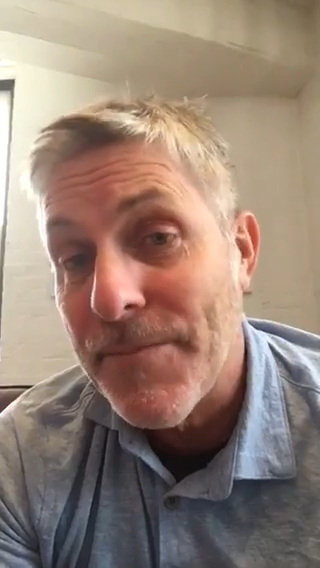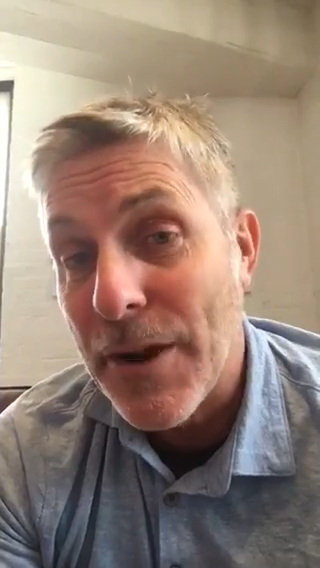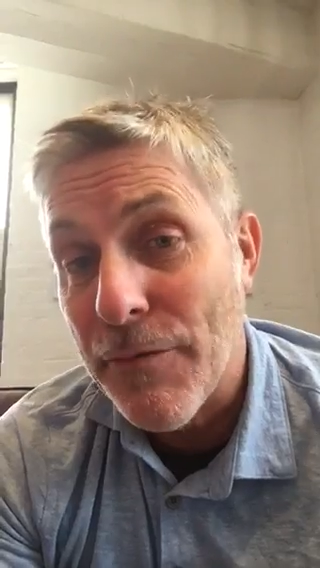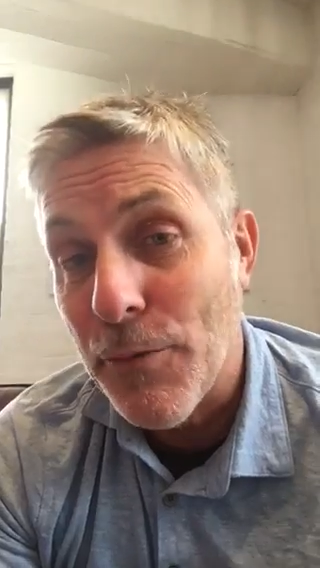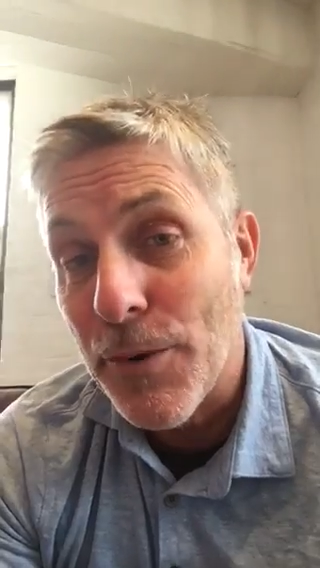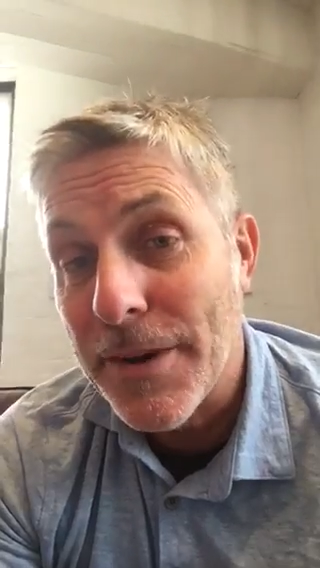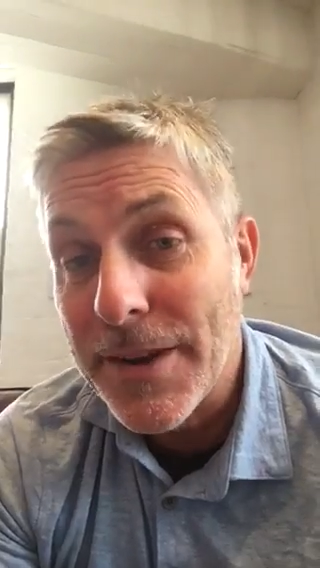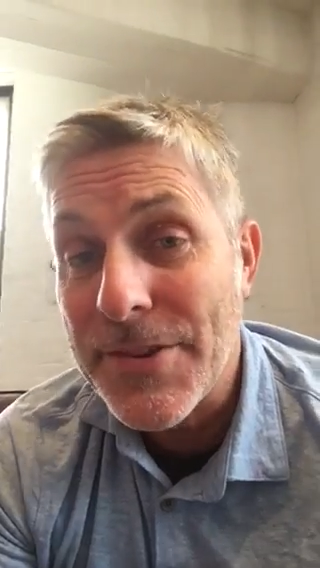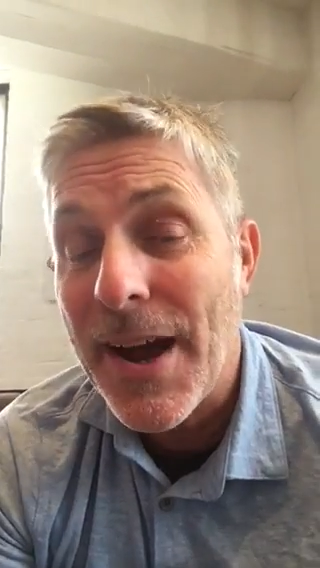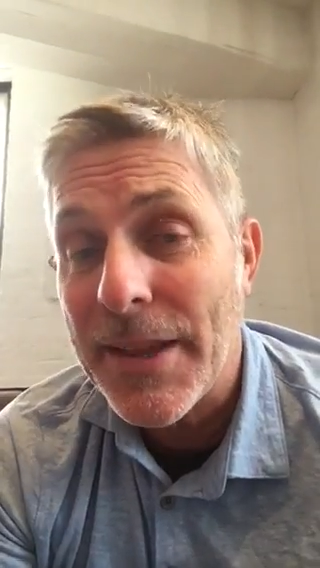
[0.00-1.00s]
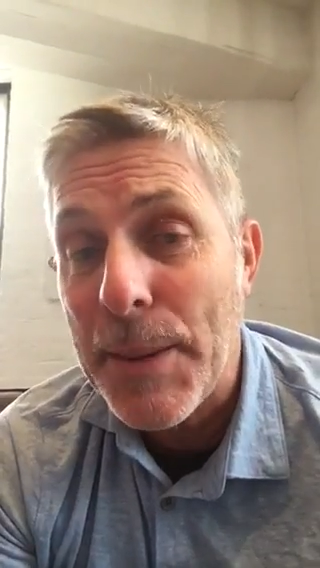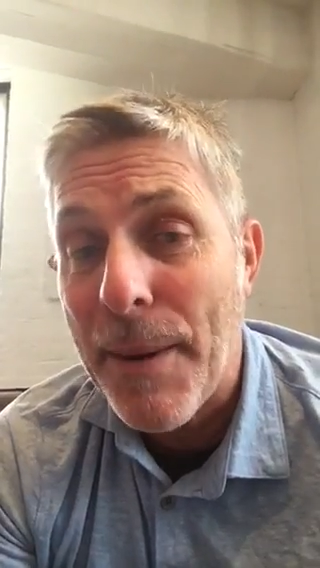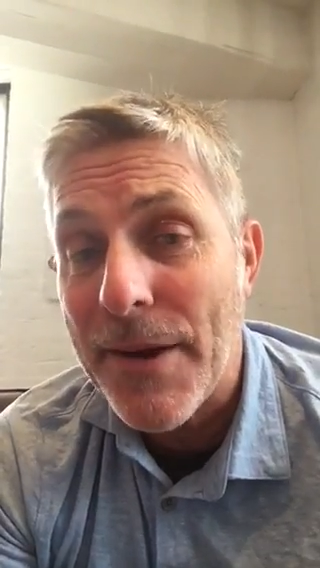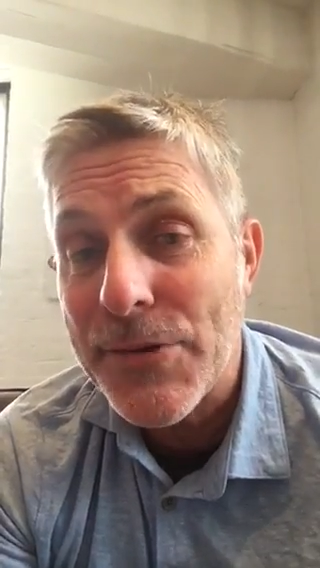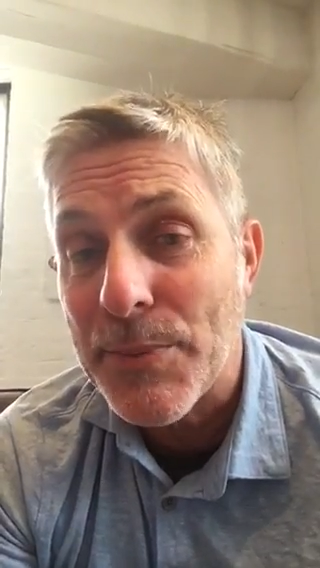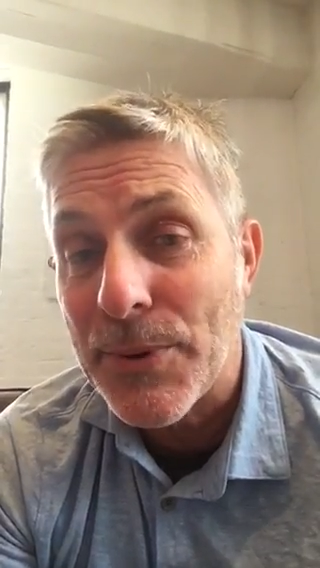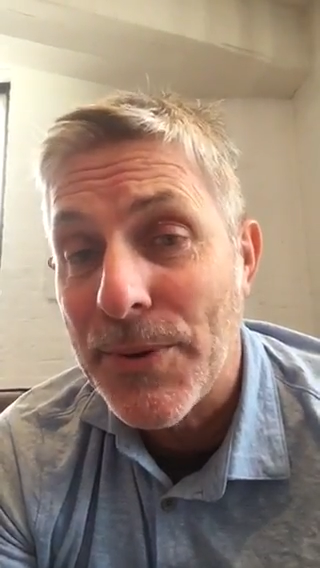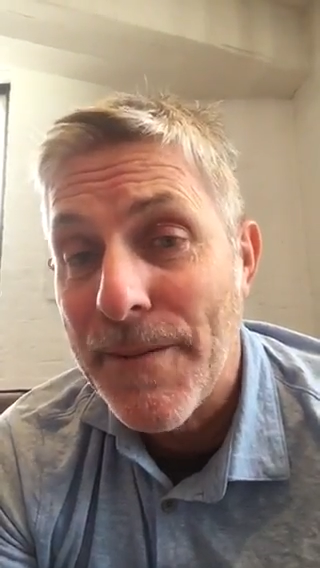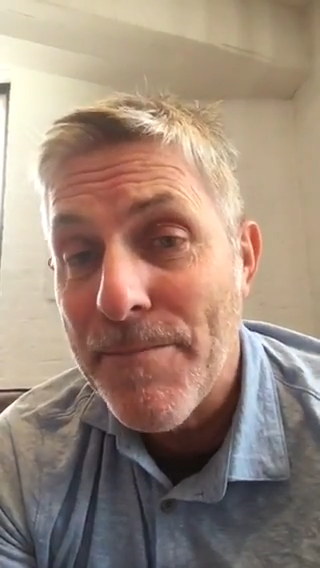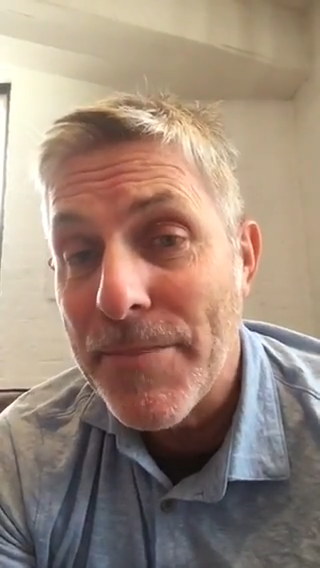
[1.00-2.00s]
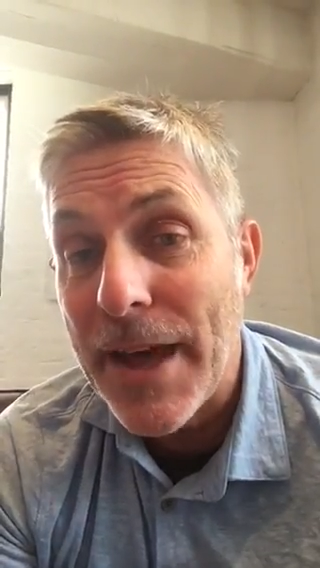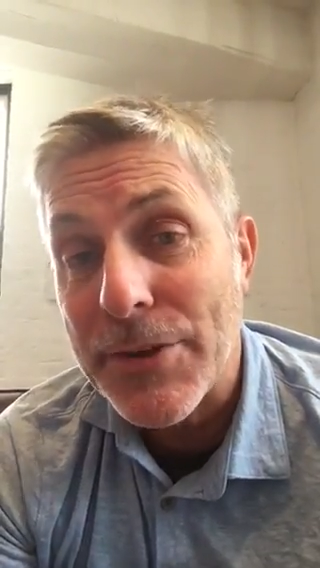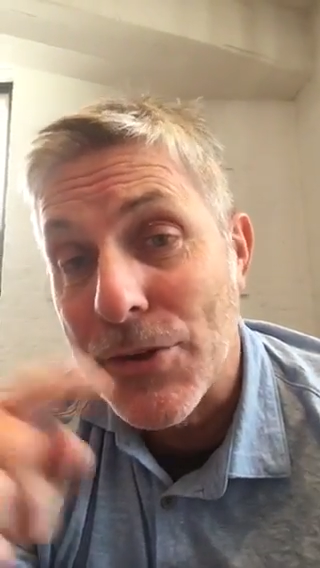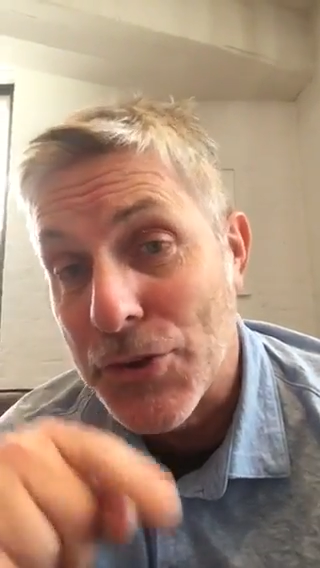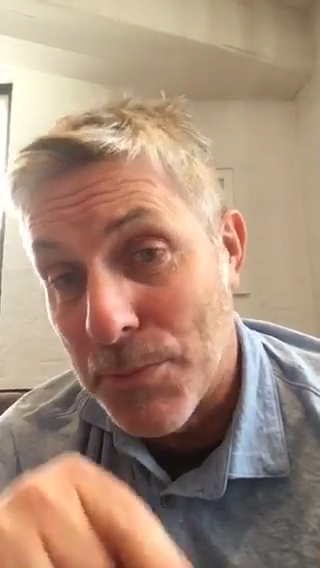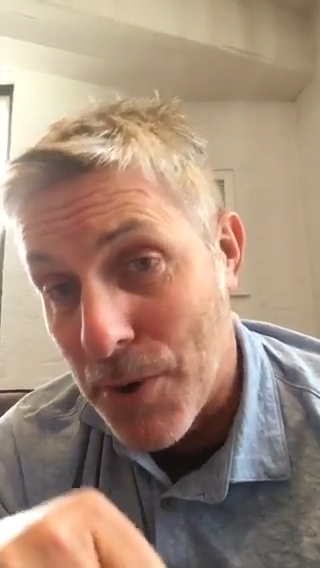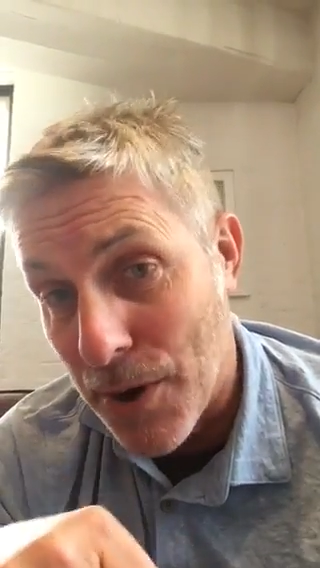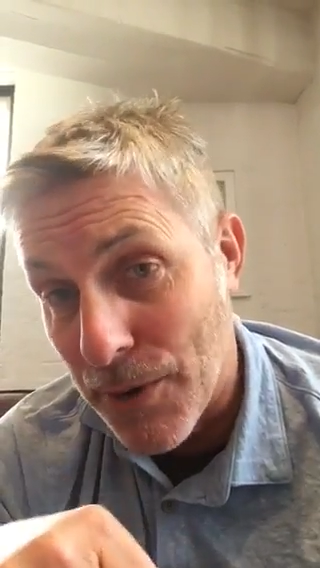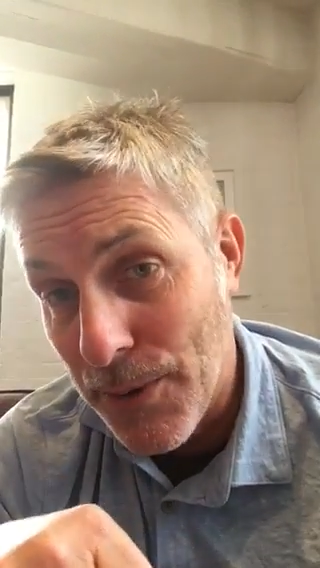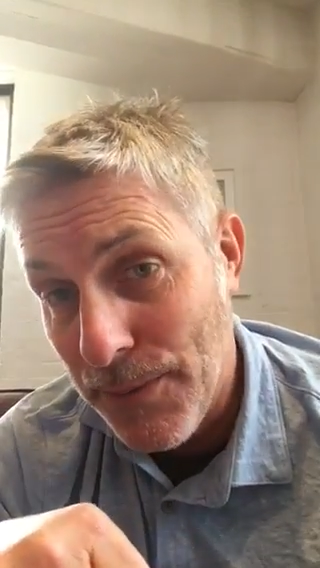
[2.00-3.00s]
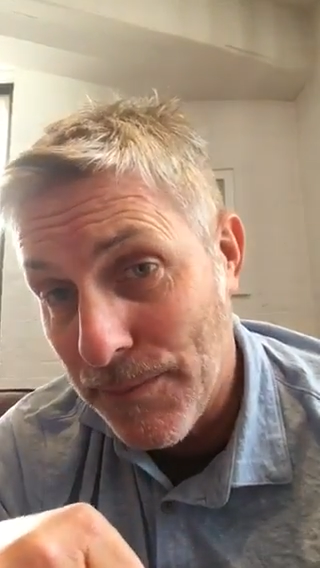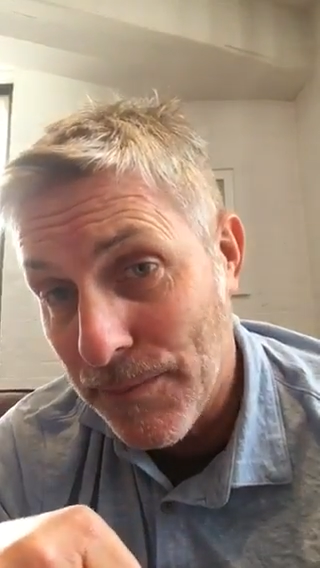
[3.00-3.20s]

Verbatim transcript: therefore, it's highly possible that tomorrow